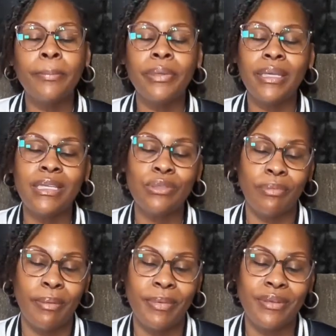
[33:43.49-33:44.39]
please
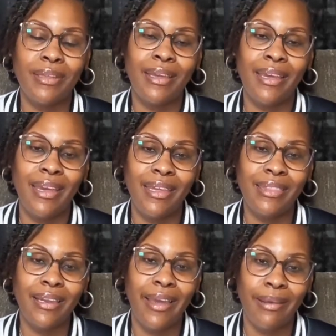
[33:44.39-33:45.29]
remember, hit
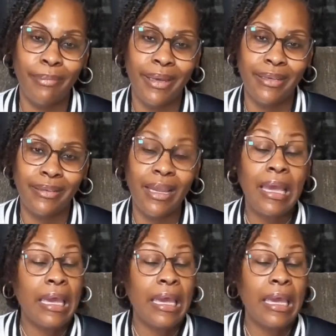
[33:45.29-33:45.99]
the like button.